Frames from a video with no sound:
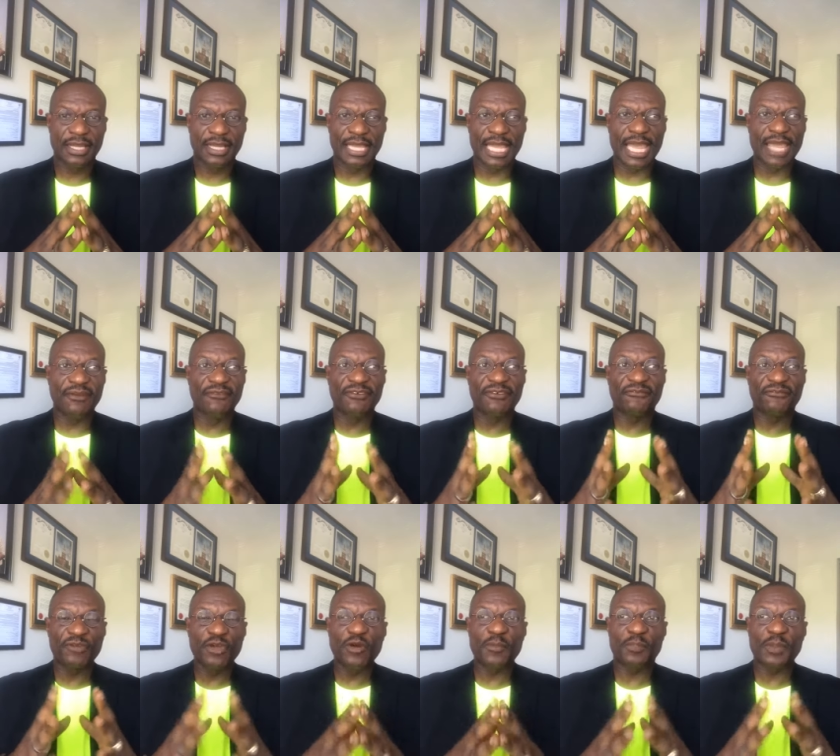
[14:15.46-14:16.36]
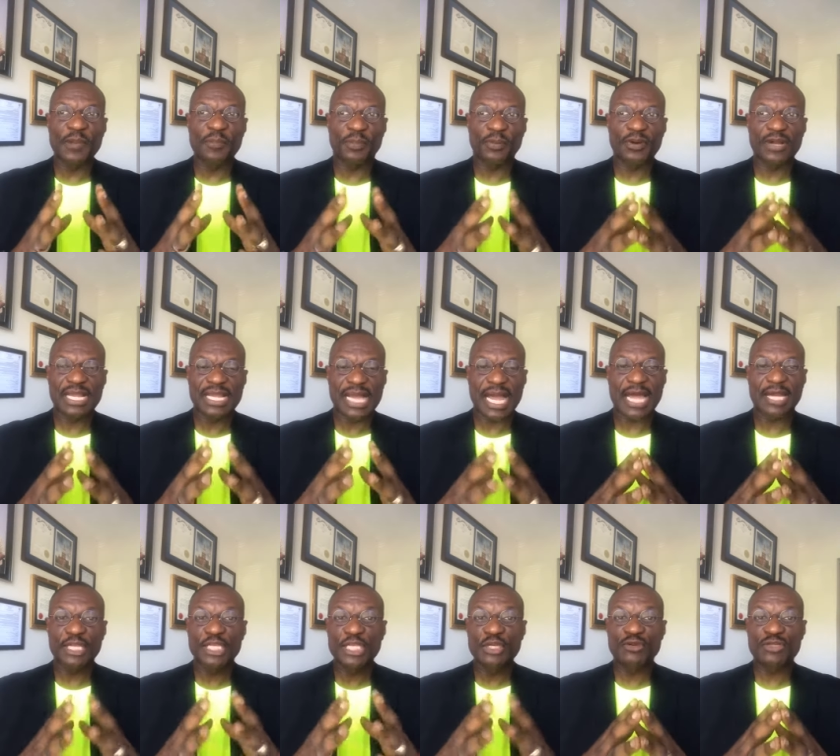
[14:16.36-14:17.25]
And the few people
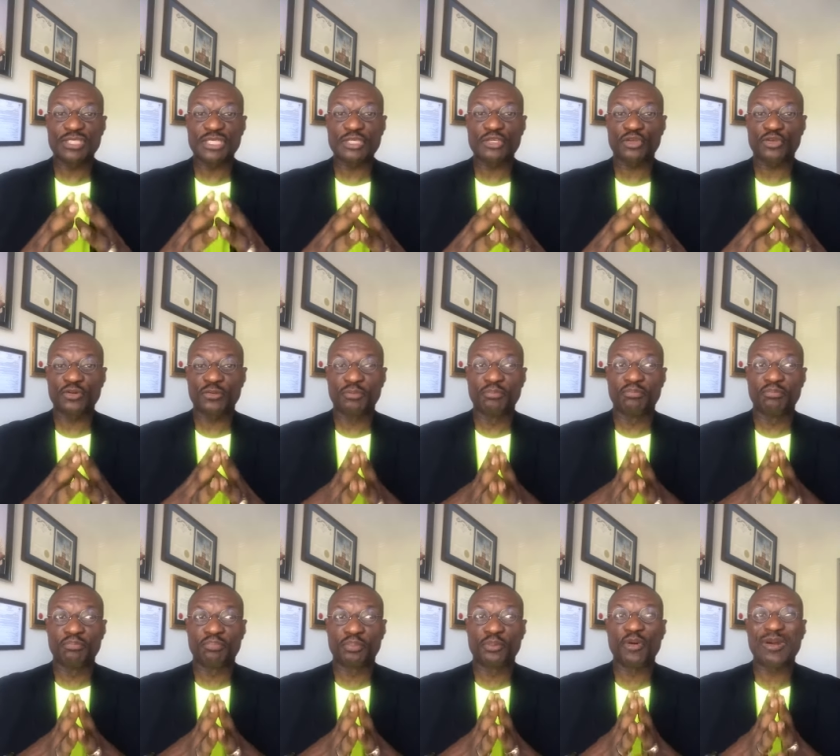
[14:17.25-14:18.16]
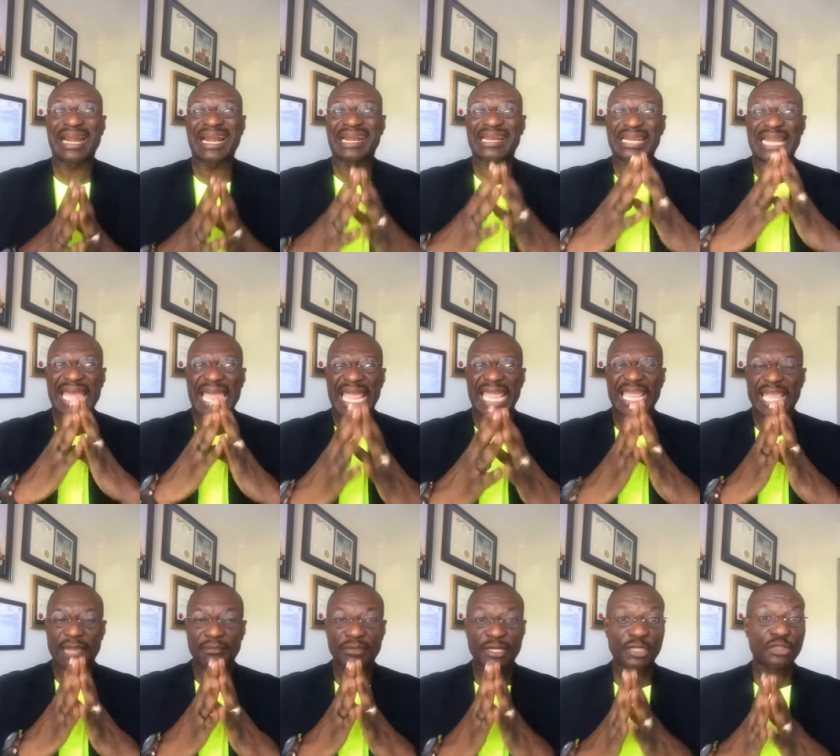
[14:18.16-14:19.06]
God uses to
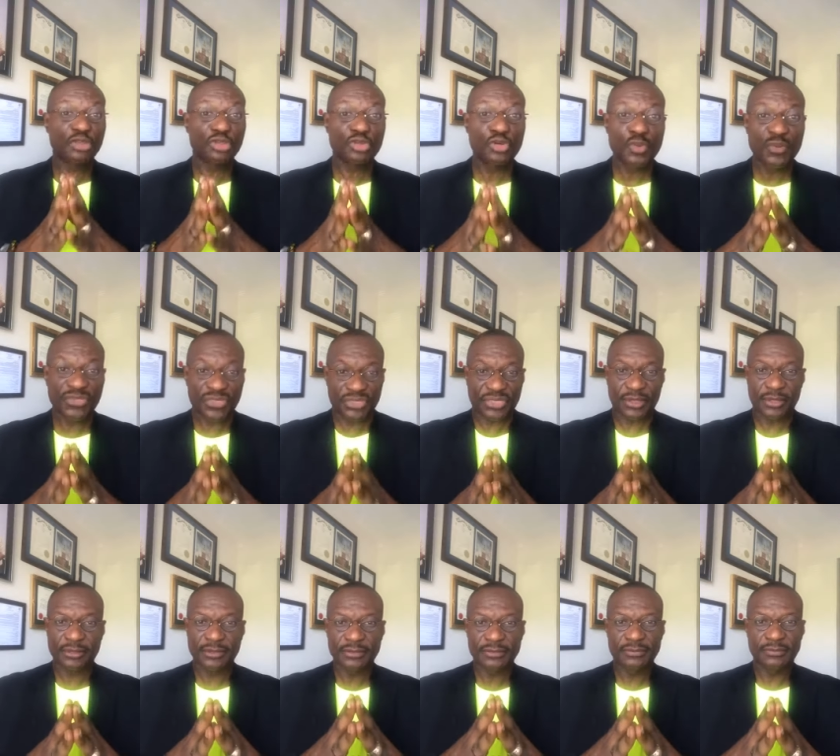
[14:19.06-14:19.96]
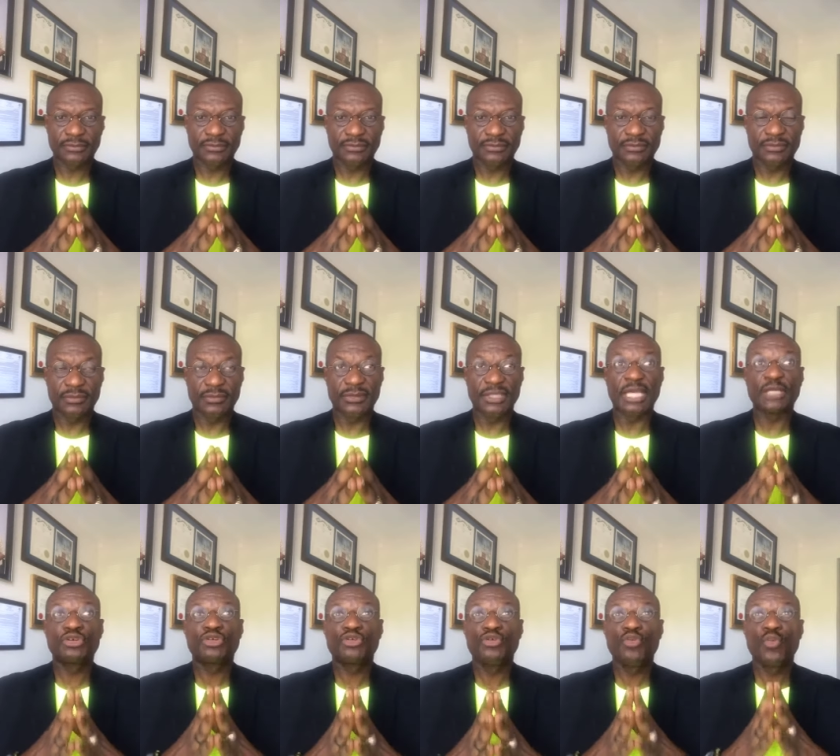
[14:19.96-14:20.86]
proclaim the truth,
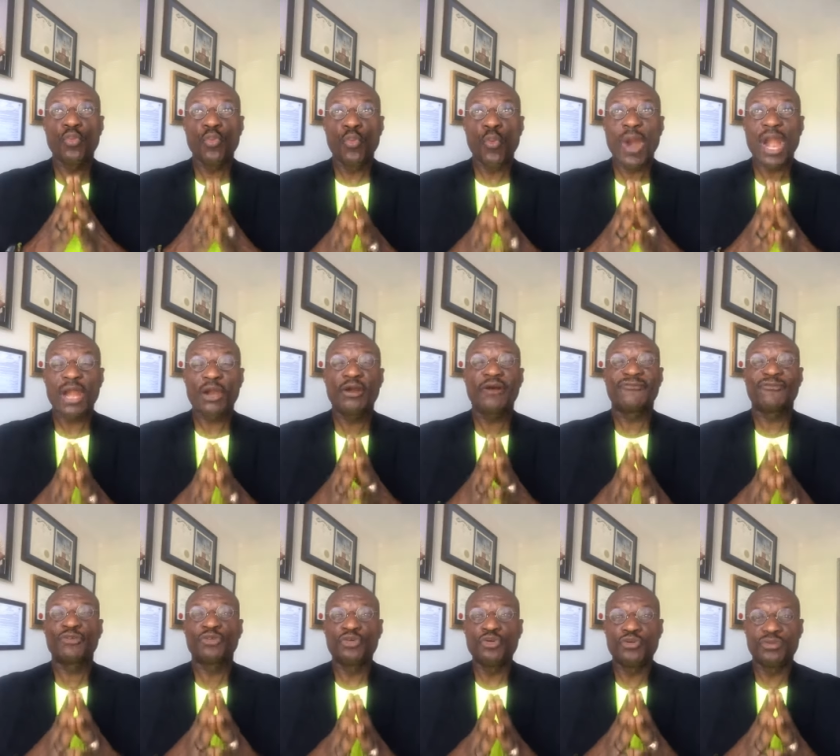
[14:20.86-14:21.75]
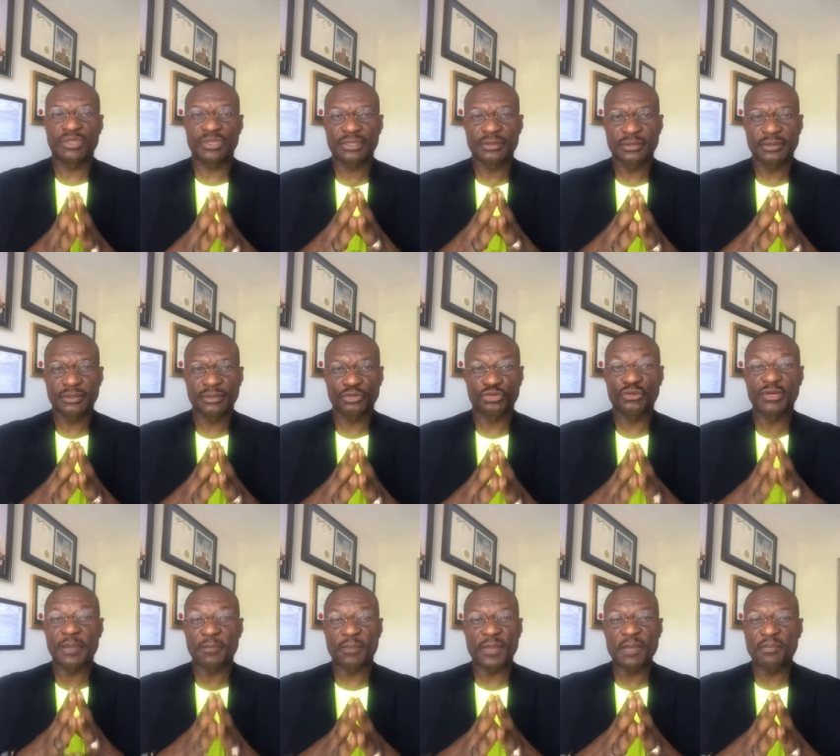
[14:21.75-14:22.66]
the word of truth to
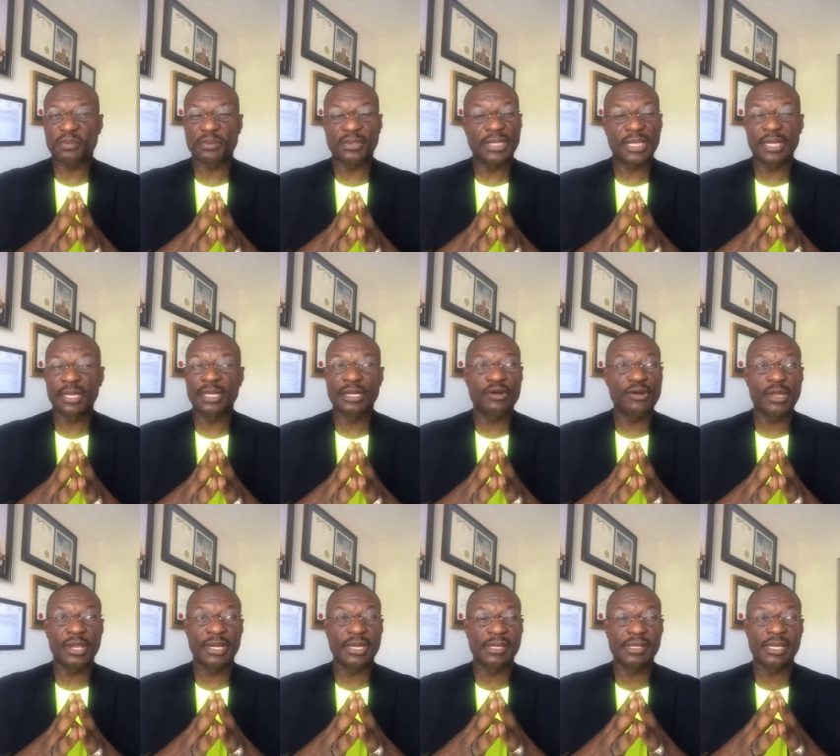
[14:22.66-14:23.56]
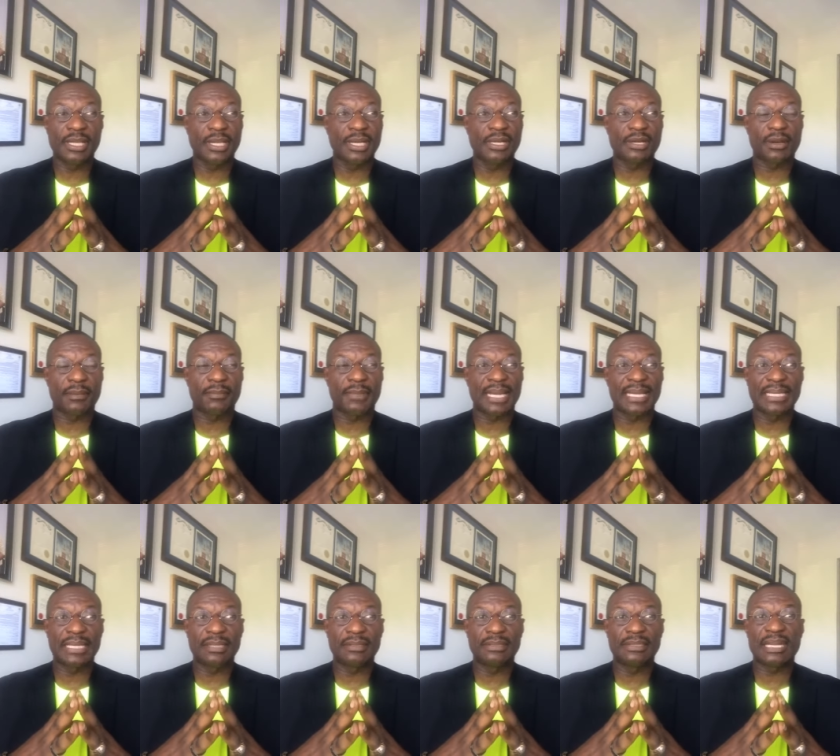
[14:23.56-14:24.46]
the people they, they, they
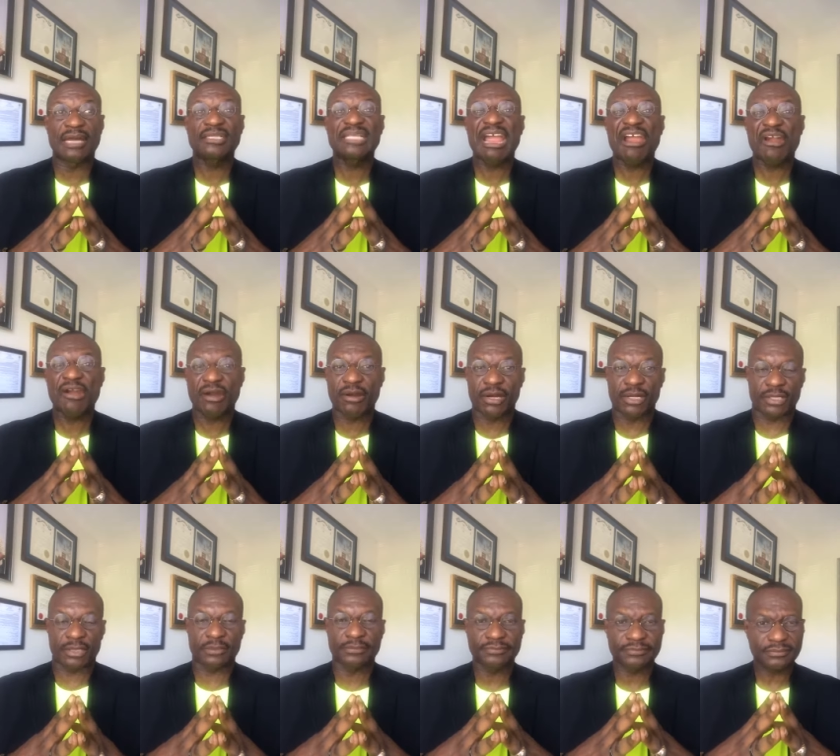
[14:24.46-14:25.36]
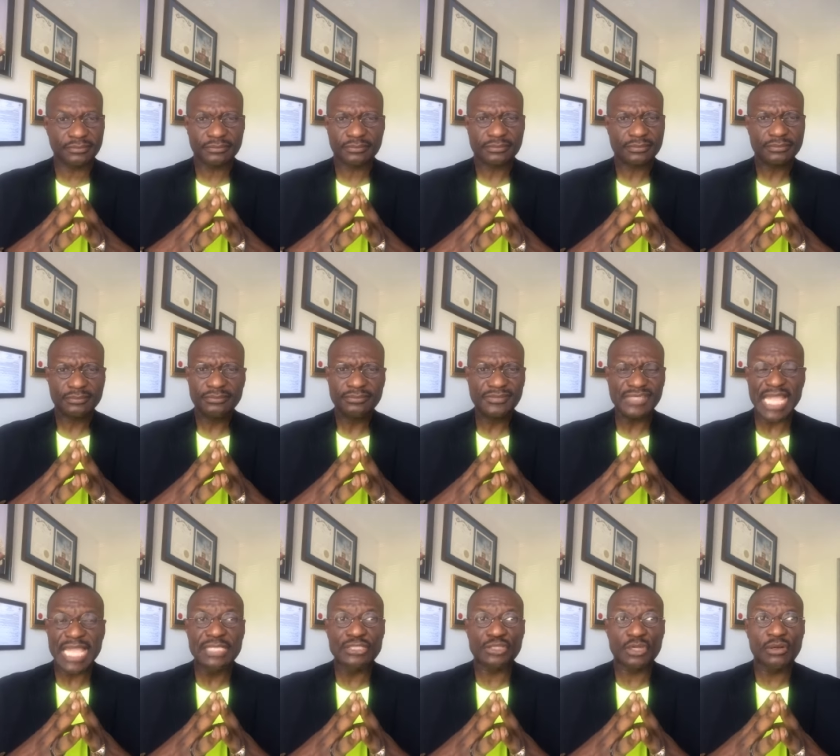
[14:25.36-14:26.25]
normally not heard.
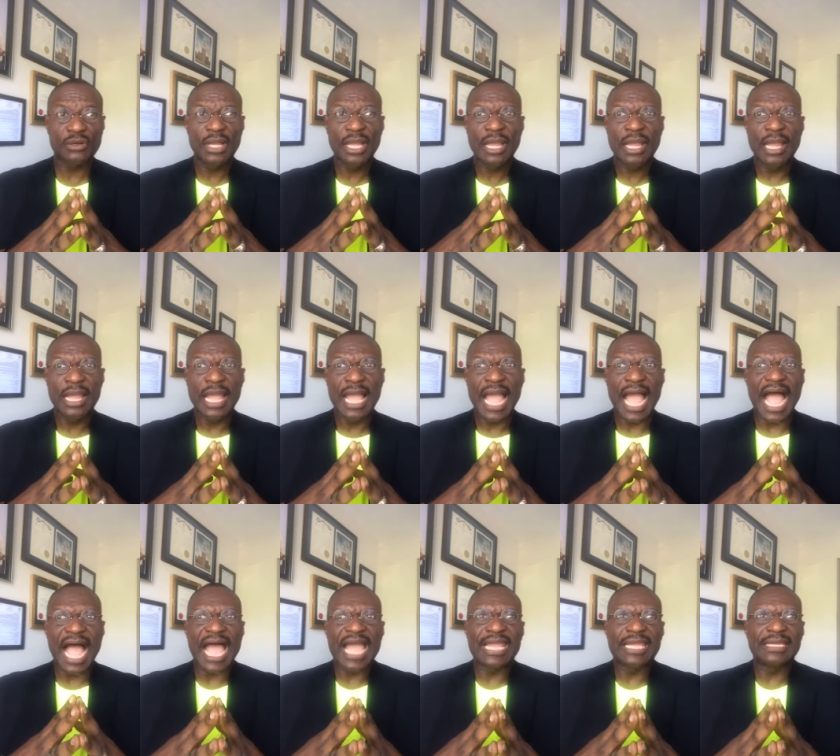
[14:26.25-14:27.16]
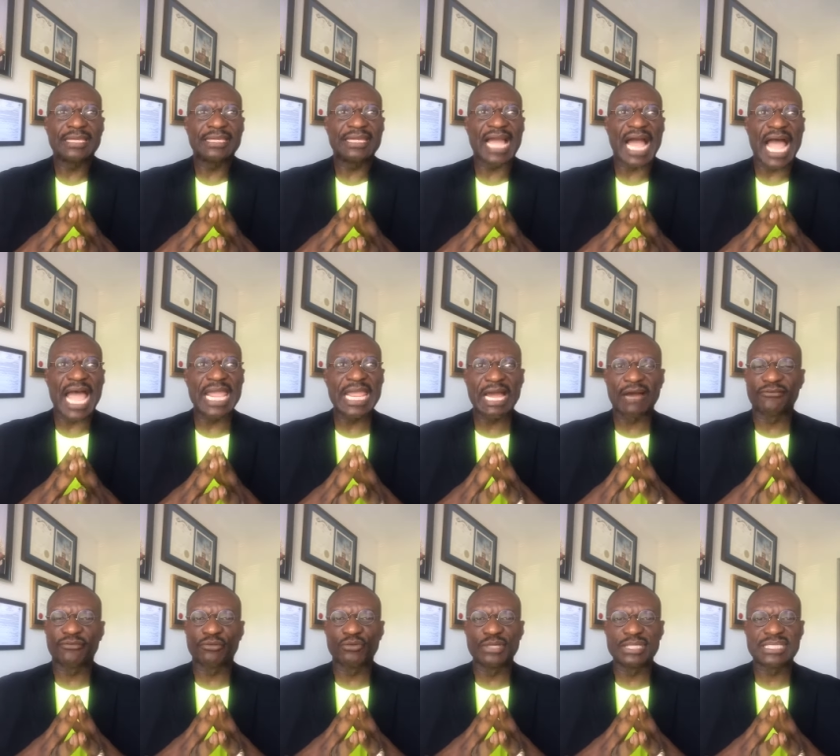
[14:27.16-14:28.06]
And so I, I have
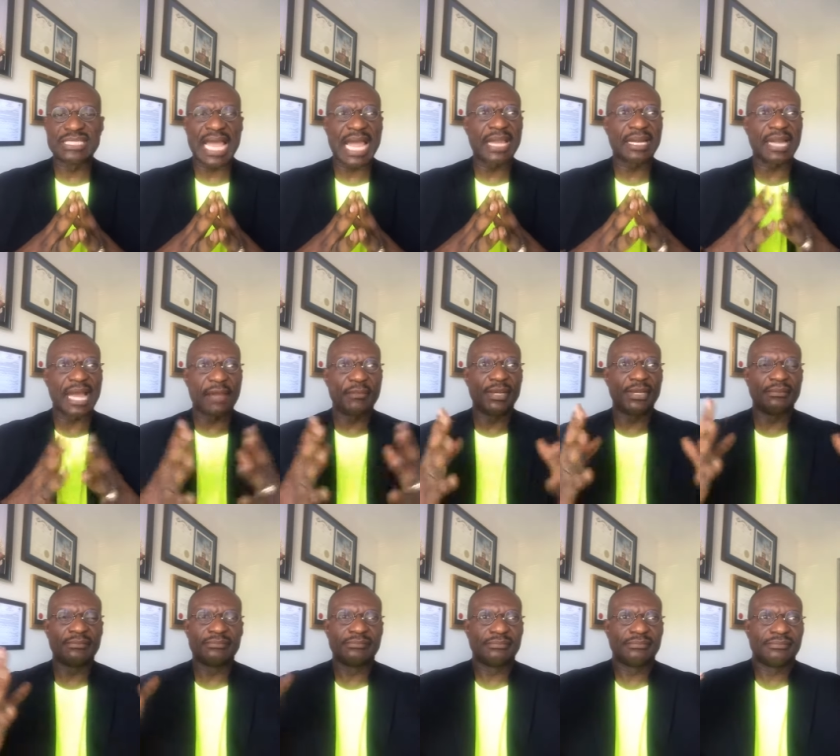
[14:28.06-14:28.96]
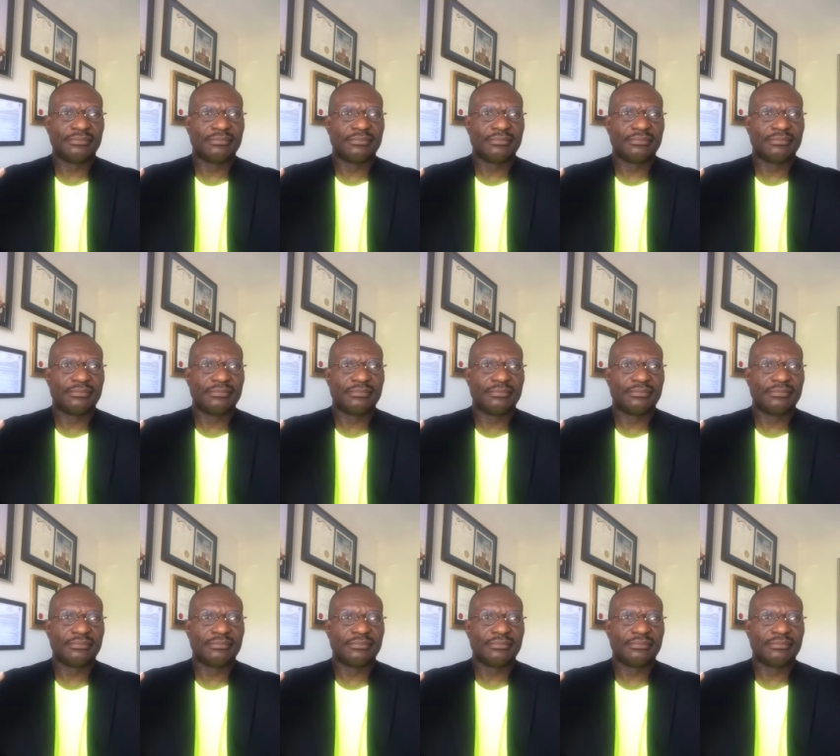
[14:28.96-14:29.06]
resigned, I mean,